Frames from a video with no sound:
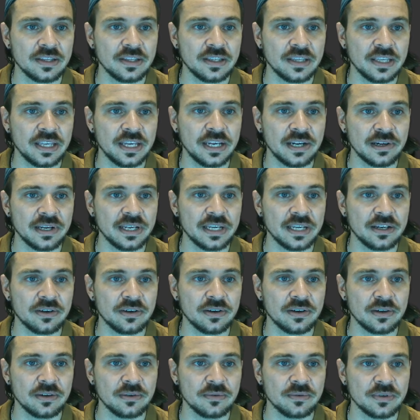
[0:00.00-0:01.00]
here,
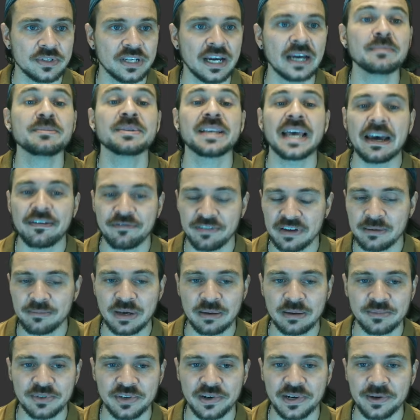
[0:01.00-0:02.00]
or TimesFM,
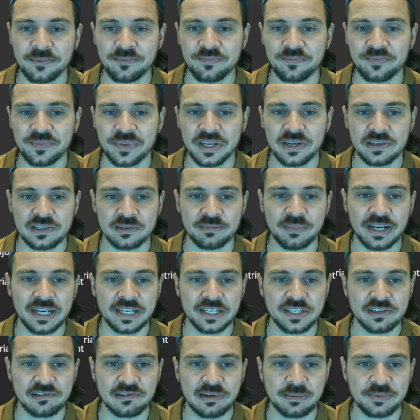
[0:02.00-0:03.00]
I'm sorry. Here's my
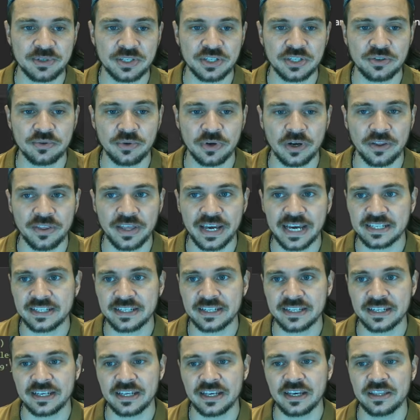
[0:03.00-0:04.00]
script to do all that.
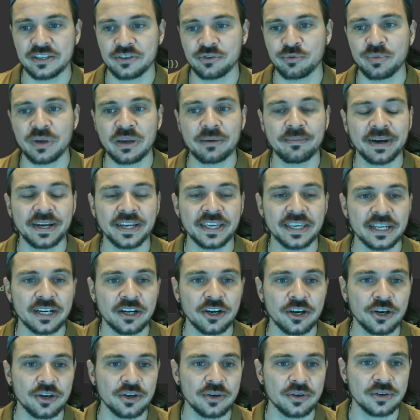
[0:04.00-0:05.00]
This will be in my
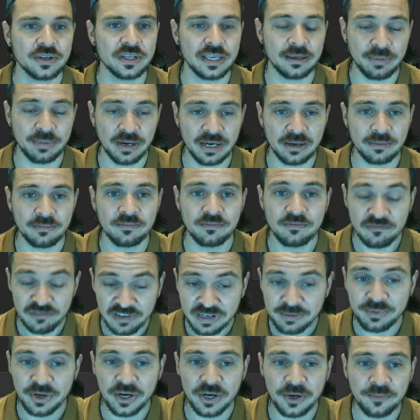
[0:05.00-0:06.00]
GitHub
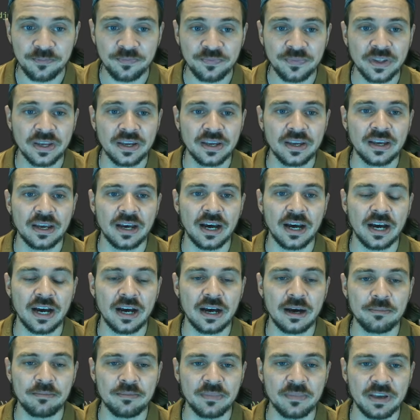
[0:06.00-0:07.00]
repo.
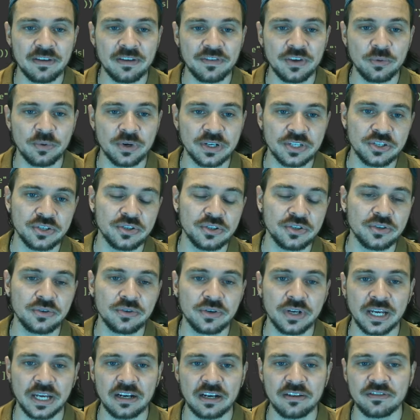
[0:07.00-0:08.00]
If you want to
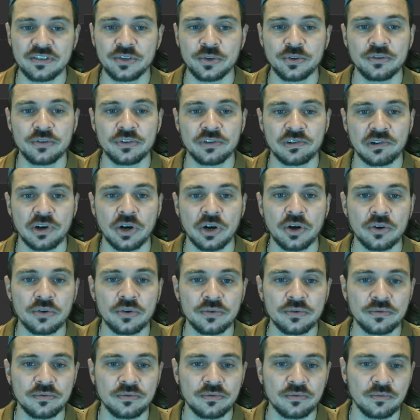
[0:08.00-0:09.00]
kind of do your
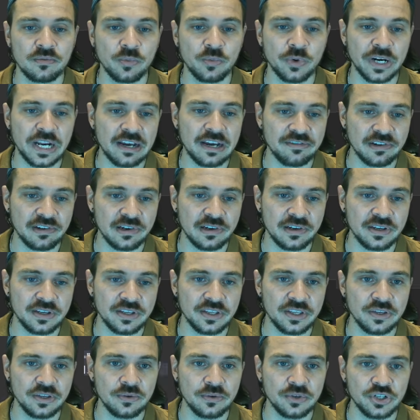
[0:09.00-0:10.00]
own whatever,
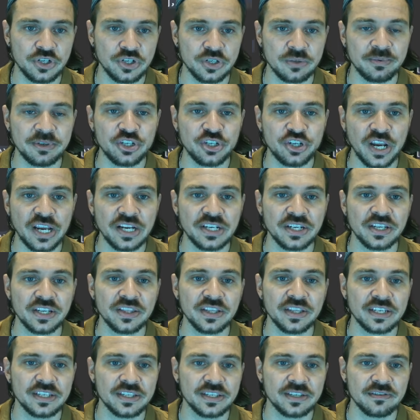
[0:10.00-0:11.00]
you would just be changing
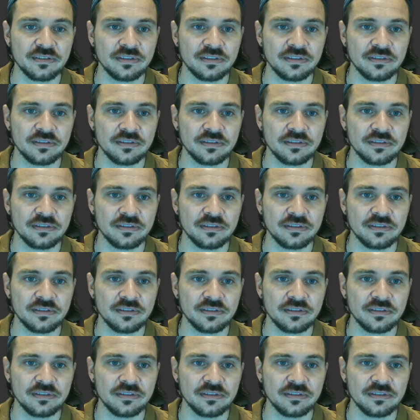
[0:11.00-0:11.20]
this